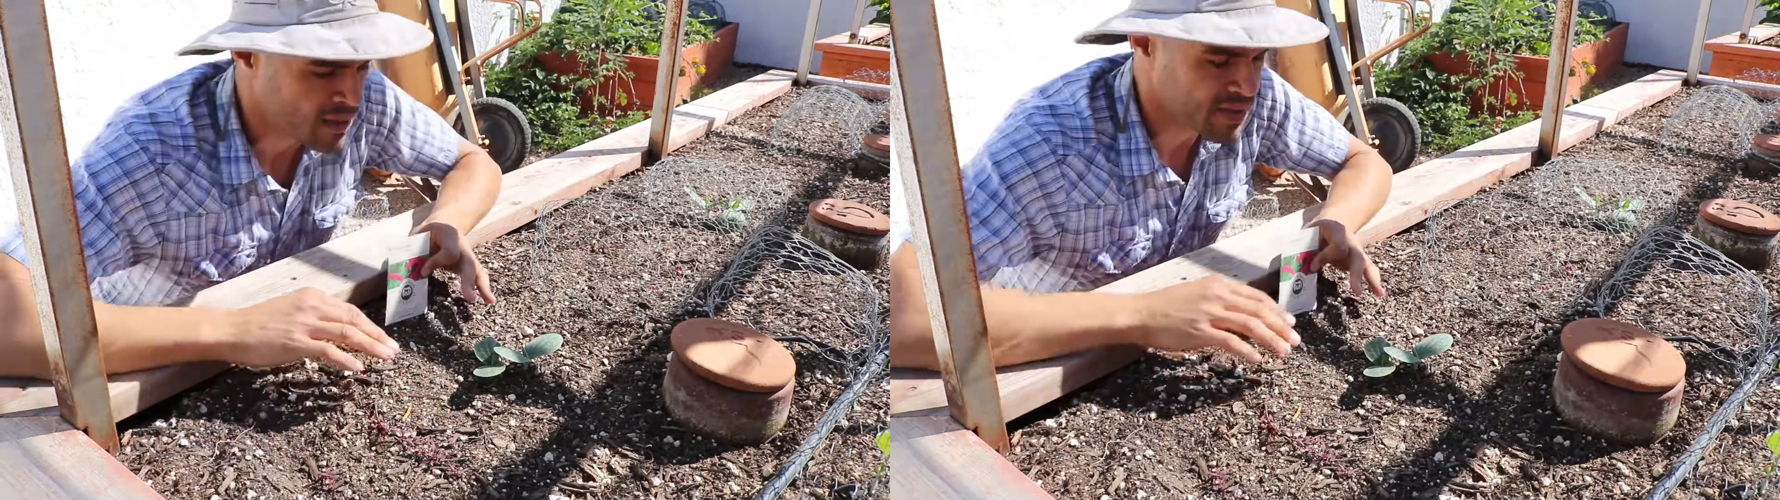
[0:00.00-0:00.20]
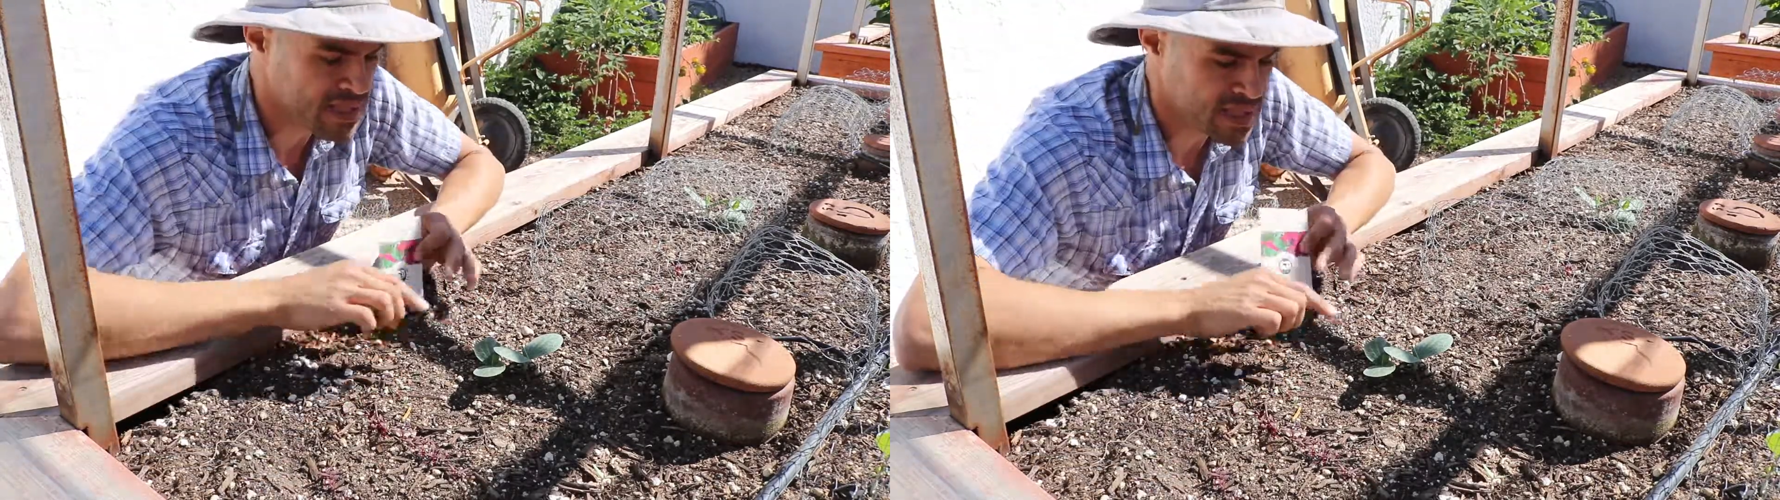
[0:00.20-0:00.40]

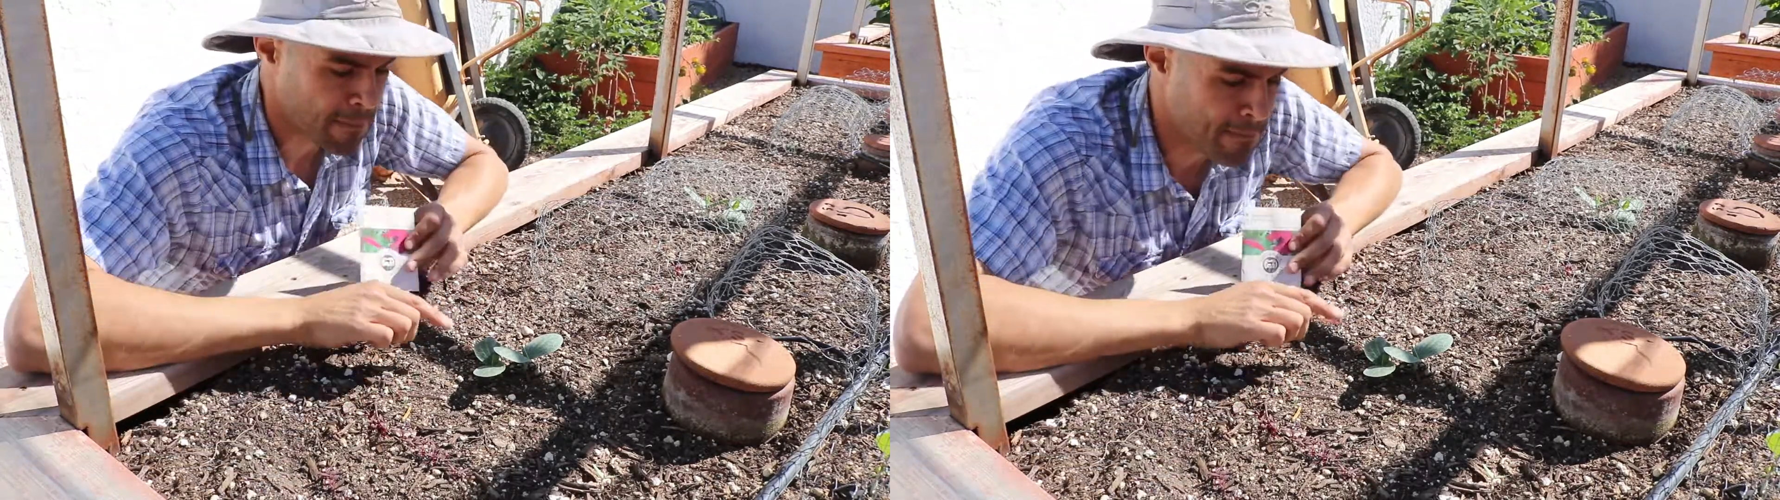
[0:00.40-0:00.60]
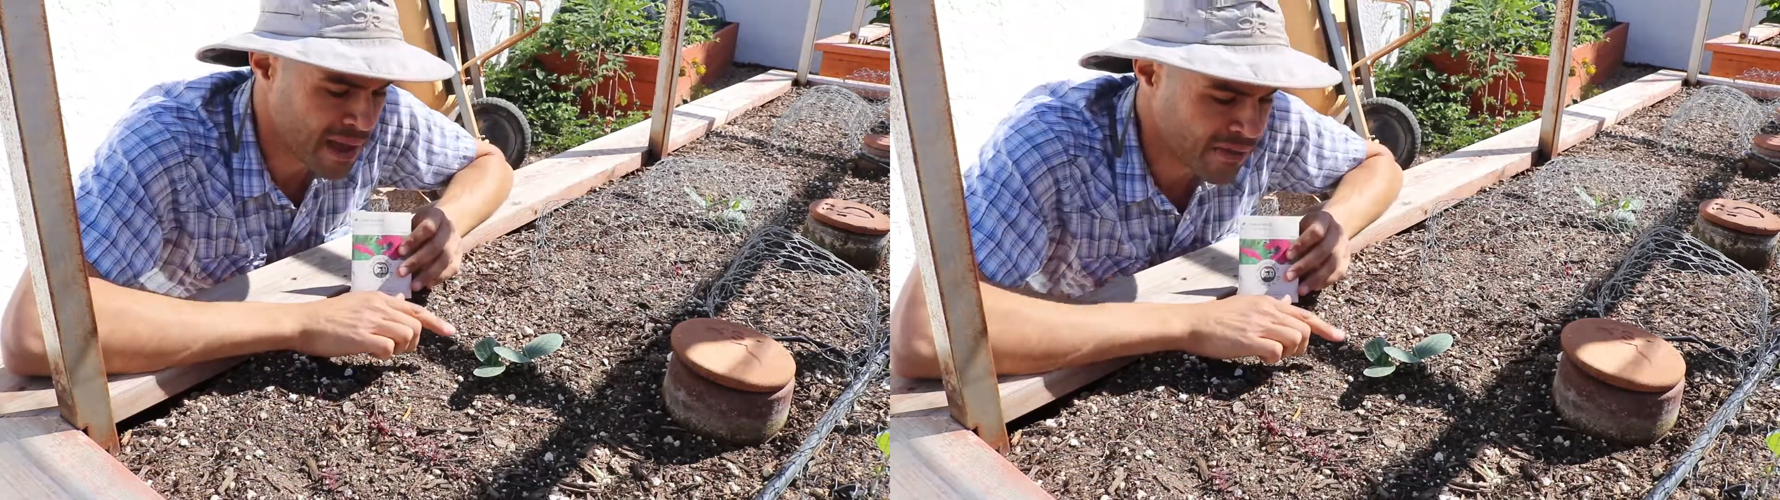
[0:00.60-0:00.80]
This is a
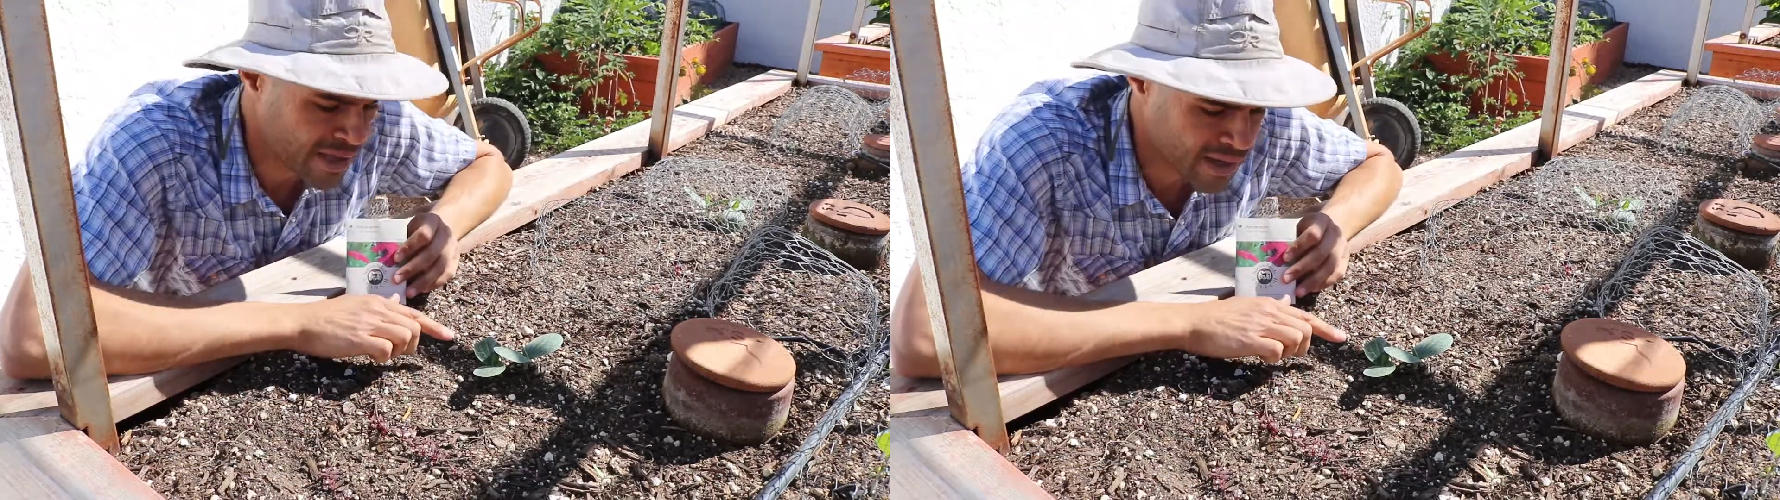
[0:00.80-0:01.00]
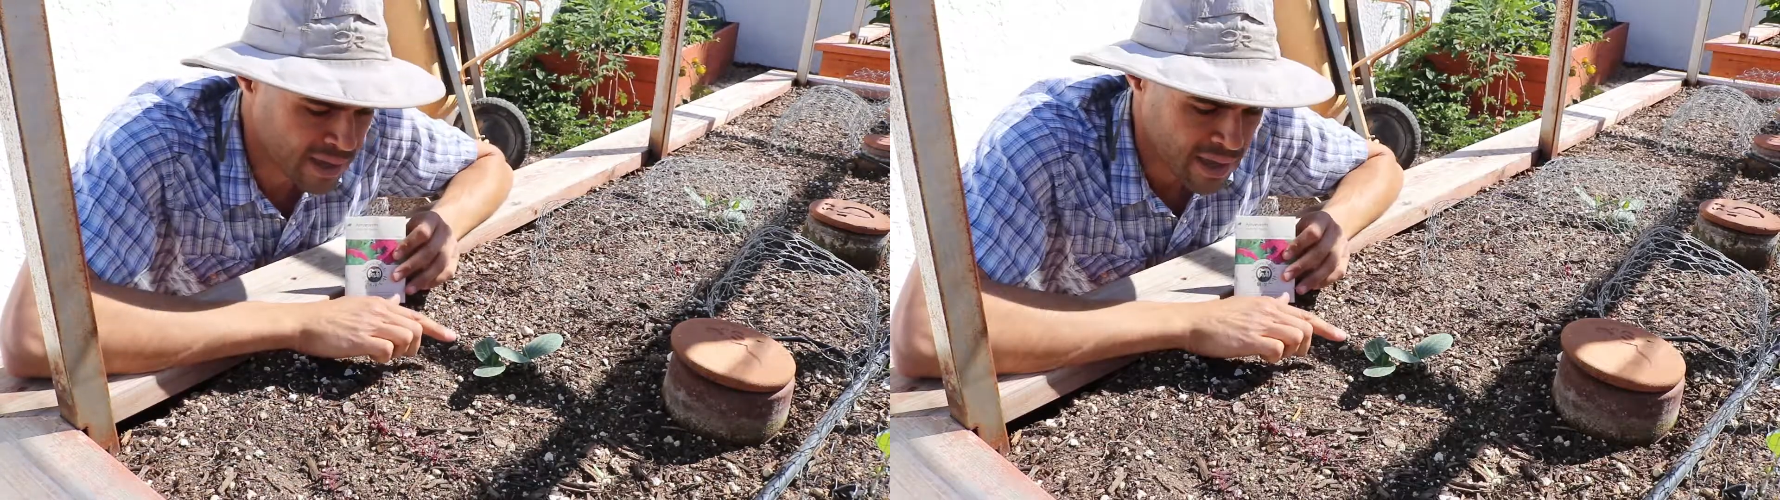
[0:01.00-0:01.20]

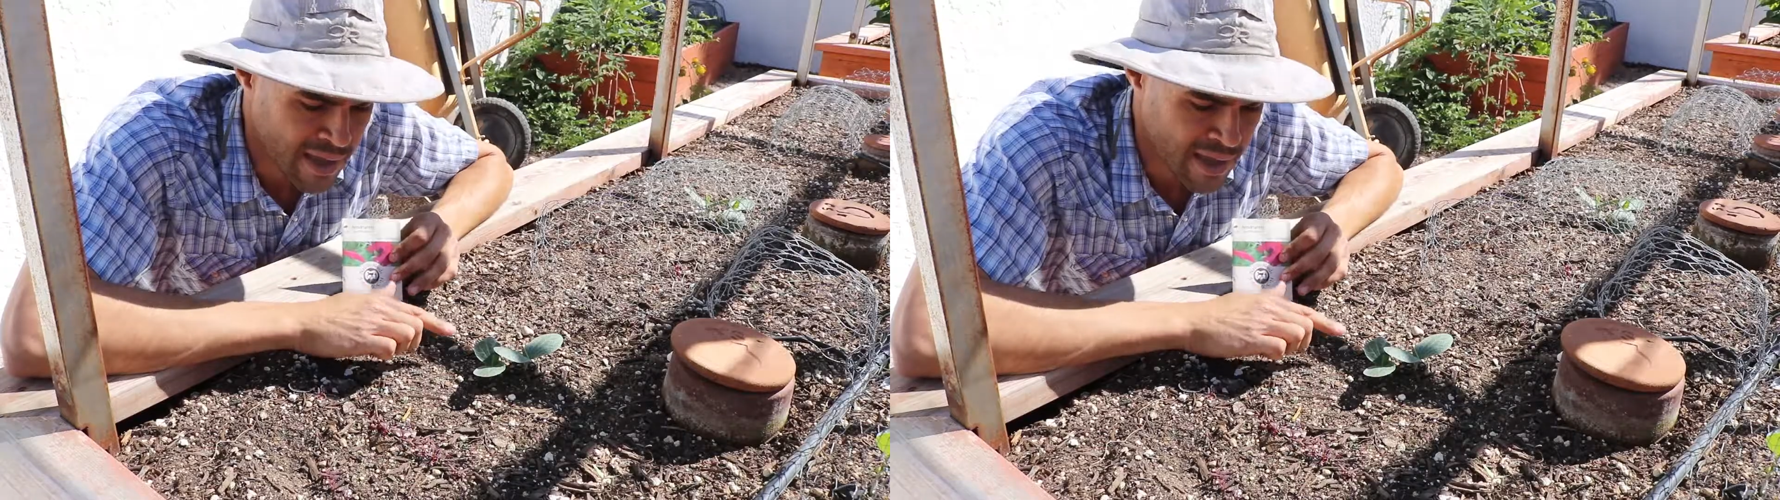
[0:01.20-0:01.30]
melon,